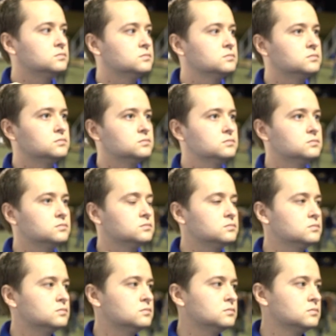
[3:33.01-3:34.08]

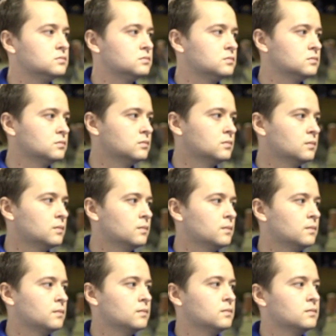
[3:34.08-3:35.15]

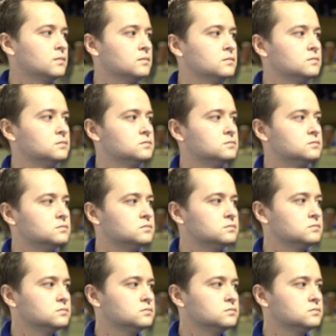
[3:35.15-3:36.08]
No words are spoken by the person on screen.